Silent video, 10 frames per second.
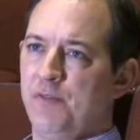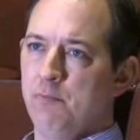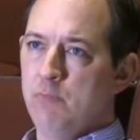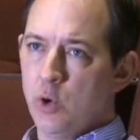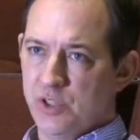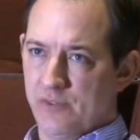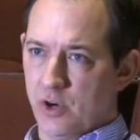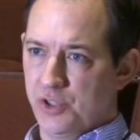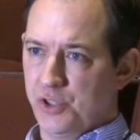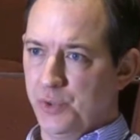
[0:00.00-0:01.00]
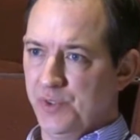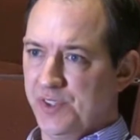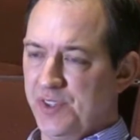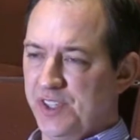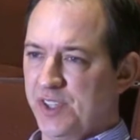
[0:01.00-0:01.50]
For most of our
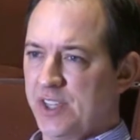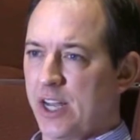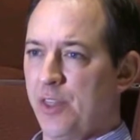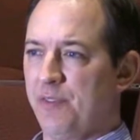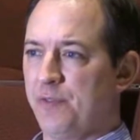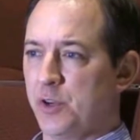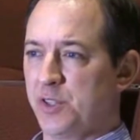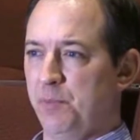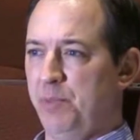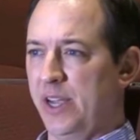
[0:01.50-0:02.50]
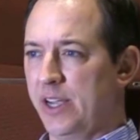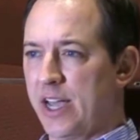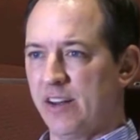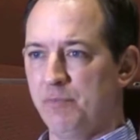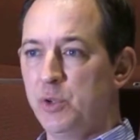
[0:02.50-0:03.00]
students, this is kind of the first big
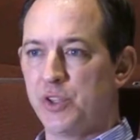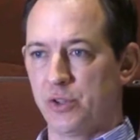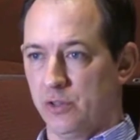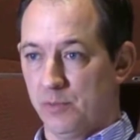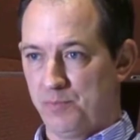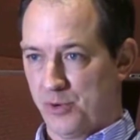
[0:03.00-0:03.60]
kind of musical